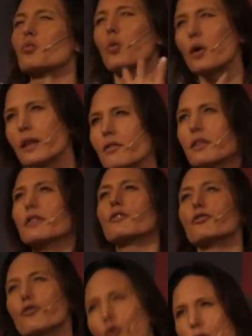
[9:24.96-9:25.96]
want everything to
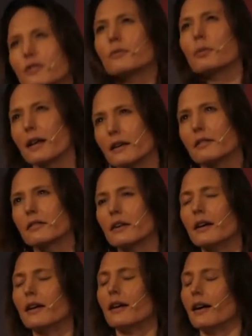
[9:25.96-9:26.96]
fall into place.
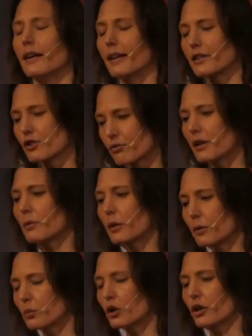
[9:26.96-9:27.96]
And that's great when
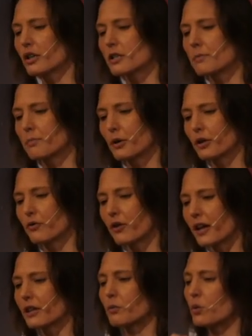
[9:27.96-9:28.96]
it works, but the
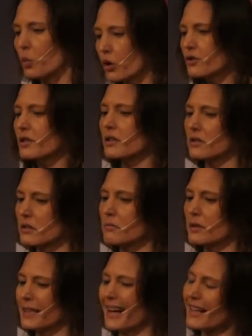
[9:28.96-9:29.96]
fact that we want it doesn't
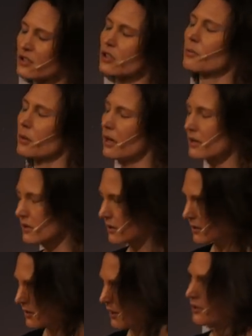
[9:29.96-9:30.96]
mean it actually applies to the
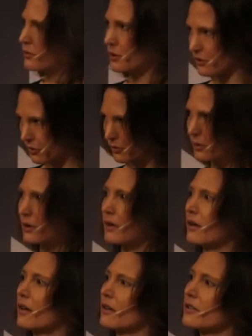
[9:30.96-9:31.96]
science we do.
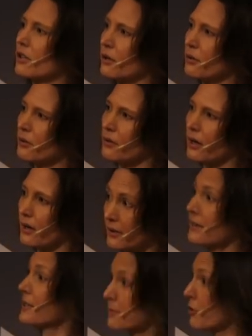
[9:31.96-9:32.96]
So I
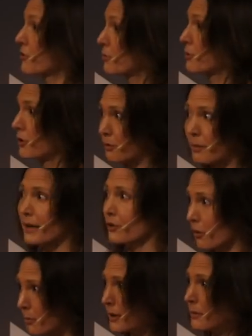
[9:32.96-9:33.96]
think it's possible that there may
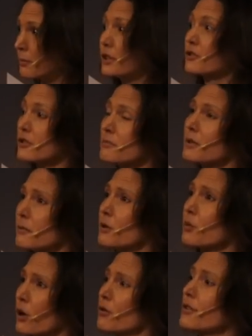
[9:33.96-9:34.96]
not be, but it doesn't mean we
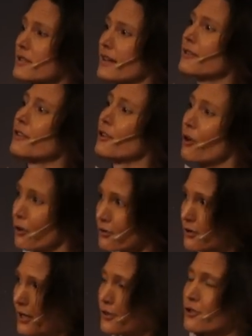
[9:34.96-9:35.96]
won't understand a
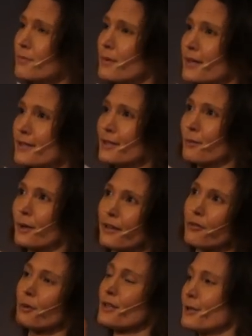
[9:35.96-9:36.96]
lot. It just means that
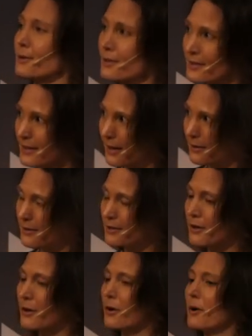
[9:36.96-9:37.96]
whatever we do understand
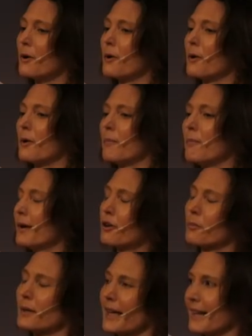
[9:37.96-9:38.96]
may
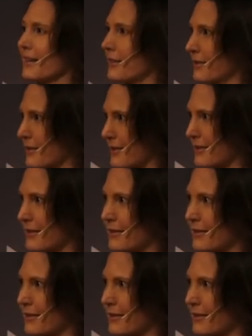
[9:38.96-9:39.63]
not be elegant.